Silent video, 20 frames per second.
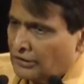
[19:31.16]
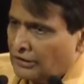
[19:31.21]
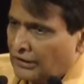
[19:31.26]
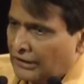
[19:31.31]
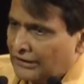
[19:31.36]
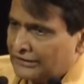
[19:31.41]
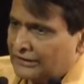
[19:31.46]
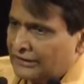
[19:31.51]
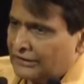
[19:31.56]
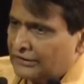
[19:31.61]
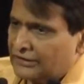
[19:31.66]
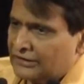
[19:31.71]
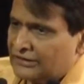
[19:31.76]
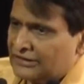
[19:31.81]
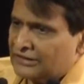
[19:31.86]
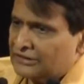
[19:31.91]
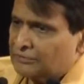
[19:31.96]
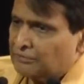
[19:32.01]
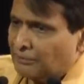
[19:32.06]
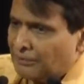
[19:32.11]
I think
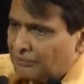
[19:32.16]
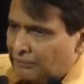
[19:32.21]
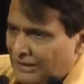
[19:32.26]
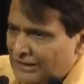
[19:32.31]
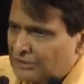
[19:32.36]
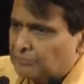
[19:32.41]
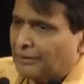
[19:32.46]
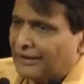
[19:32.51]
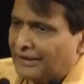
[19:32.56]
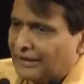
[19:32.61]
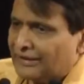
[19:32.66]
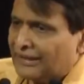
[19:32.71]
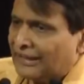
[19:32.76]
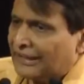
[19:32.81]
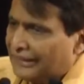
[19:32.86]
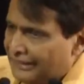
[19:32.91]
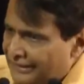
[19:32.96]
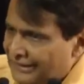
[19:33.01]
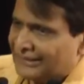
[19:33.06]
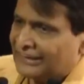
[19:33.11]
this is much better
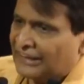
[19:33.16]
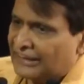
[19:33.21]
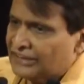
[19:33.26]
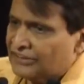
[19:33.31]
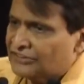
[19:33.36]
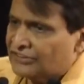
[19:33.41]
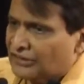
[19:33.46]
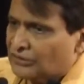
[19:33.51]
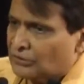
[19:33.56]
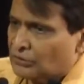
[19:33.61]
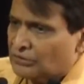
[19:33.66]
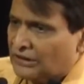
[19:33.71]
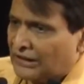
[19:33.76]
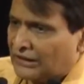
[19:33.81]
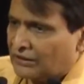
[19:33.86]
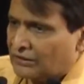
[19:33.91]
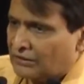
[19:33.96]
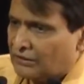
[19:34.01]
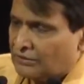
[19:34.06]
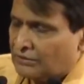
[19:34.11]
than any other initiative
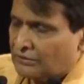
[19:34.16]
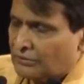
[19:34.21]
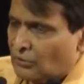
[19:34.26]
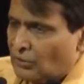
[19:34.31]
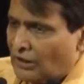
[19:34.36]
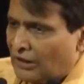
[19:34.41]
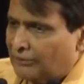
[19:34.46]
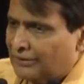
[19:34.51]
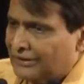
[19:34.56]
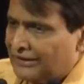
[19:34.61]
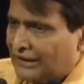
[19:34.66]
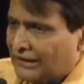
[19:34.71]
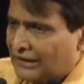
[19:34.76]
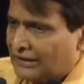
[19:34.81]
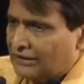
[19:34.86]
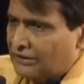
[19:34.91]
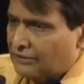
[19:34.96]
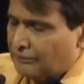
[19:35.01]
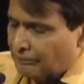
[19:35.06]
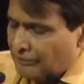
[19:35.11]
that could have been
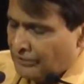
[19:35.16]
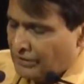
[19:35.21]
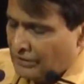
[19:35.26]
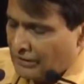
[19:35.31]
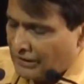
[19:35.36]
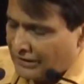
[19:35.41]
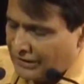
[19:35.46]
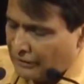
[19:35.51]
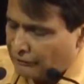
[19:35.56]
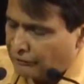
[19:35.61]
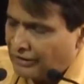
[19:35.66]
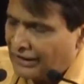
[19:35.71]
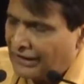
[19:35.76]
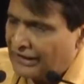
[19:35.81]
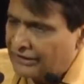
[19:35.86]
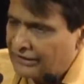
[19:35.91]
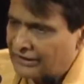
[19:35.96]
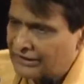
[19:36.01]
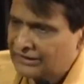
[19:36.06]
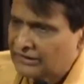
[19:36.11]
taken. And therefore, I
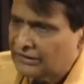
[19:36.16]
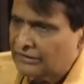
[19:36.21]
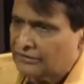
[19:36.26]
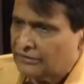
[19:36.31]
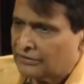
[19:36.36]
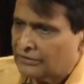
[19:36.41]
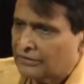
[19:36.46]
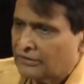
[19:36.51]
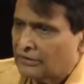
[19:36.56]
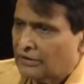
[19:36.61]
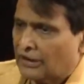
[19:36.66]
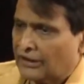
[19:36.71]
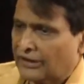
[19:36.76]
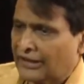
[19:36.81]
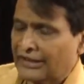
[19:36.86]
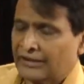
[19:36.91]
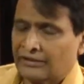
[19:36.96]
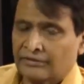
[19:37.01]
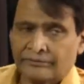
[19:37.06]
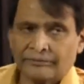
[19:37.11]
really,
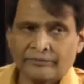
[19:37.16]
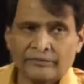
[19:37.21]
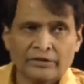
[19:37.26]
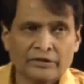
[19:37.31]
again,